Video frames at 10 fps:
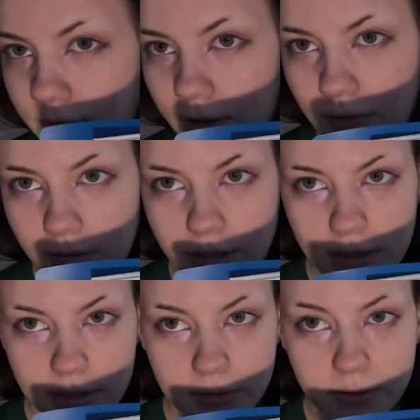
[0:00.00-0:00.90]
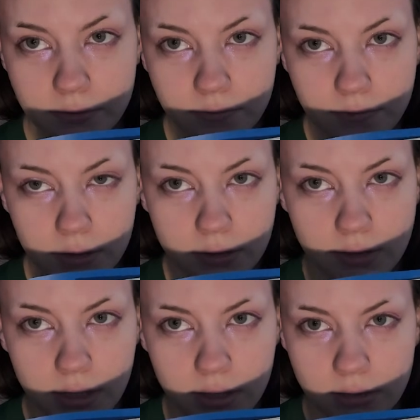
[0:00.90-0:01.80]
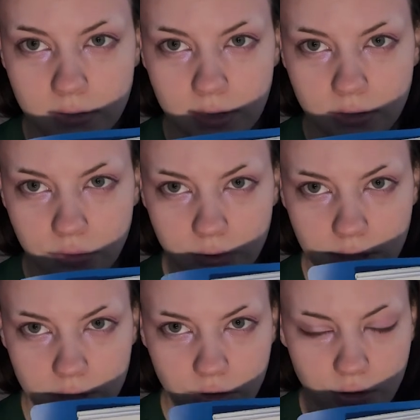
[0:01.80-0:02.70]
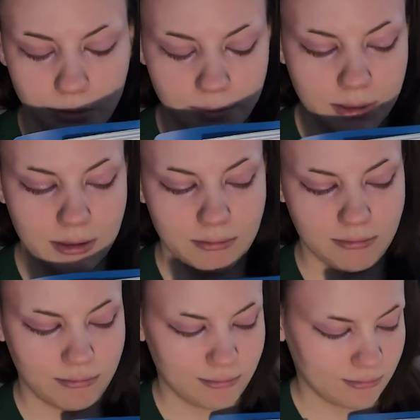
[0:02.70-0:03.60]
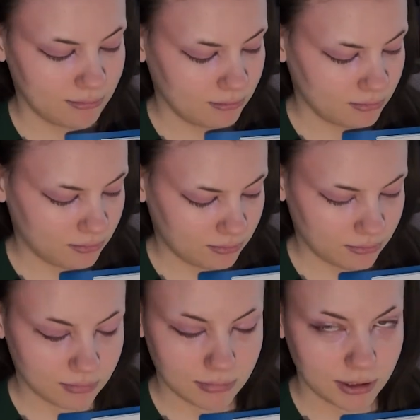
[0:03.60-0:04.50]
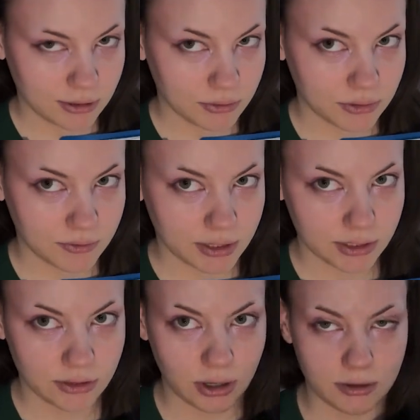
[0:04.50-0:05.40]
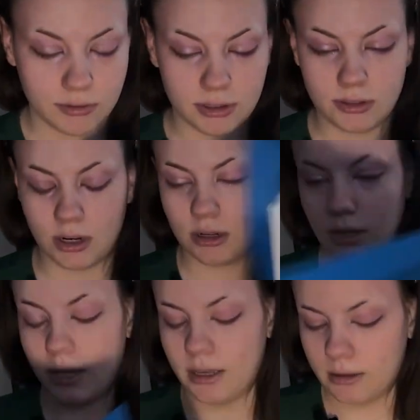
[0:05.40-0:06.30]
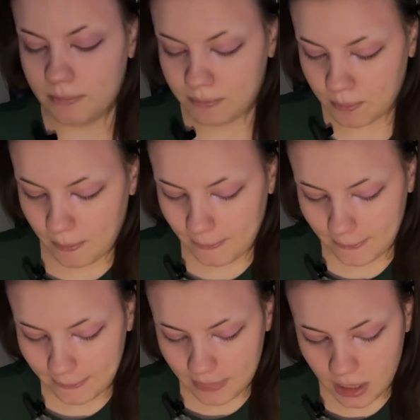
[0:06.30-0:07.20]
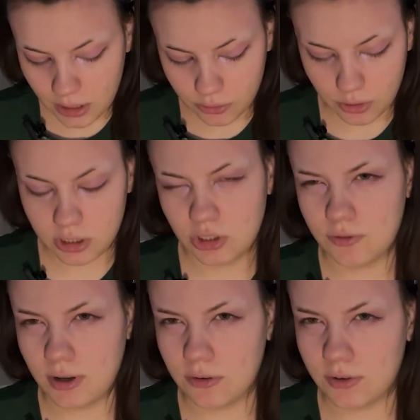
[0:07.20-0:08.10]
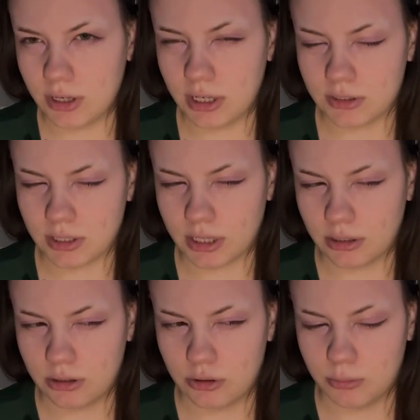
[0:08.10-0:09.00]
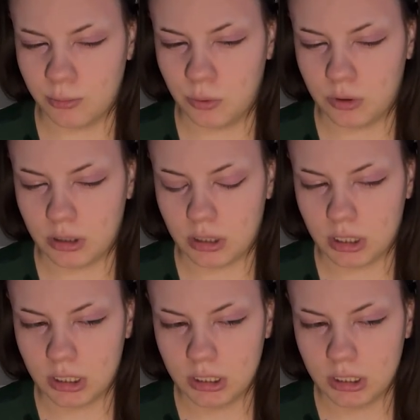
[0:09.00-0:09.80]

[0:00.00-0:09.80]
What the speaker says: velvet because of it's a sensory issue, but this one's very soft. It's not like crushed velvet is like a little more